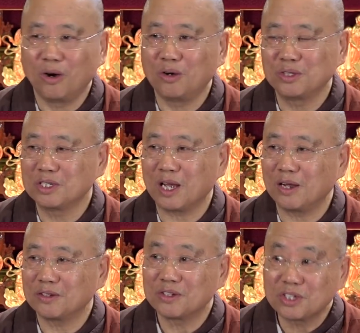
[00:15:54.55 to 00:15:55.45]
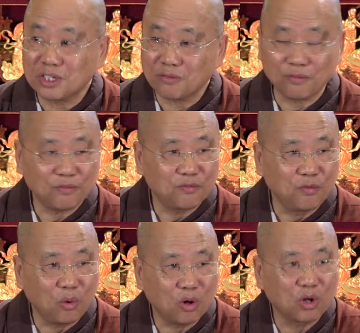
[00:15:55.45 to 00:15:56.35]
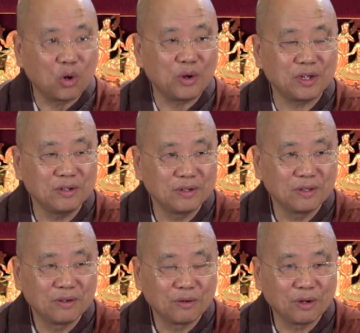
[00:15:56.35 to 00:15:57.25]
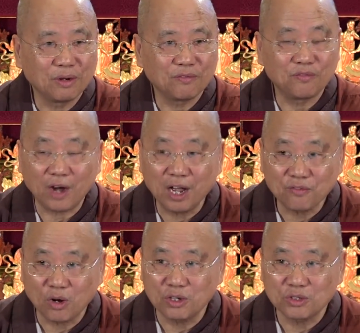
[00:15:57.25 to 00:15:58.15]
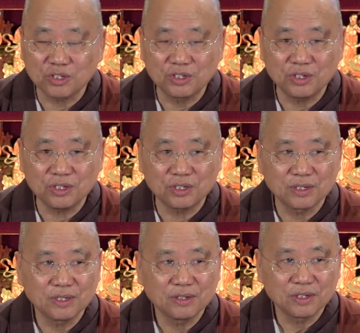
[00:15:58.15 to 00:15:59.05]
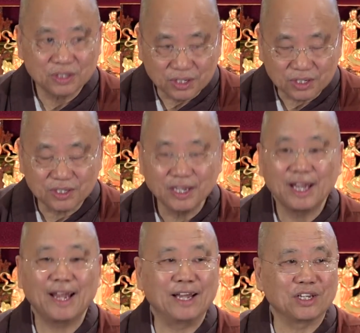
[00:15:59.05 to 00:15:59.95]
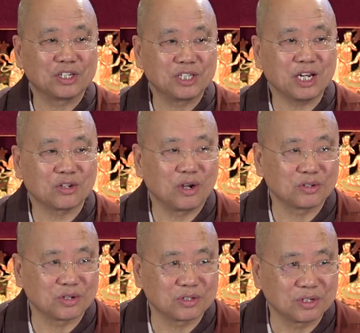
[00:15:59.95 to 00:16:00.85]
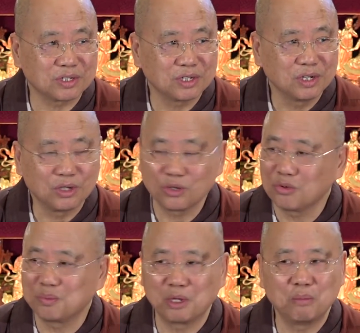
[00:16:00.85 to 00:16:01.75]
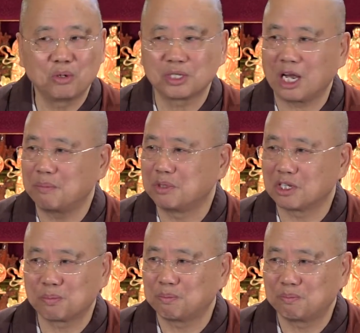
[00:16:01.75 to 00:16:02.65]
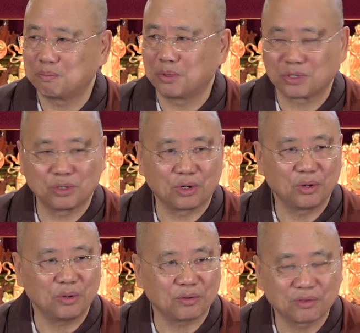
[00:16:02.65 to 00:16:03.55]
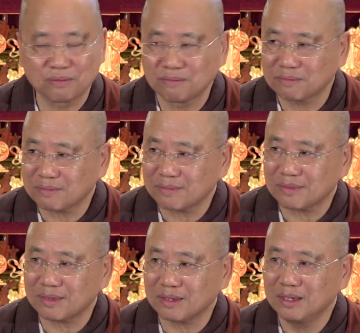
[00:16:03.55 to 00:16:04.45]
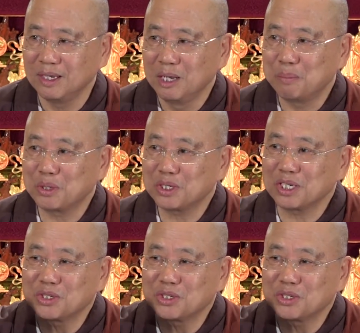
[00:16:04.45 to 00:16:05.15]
all these foregoing 5 consciousnesses and the 6th consciousness, you could be the most happiest person on earth. Because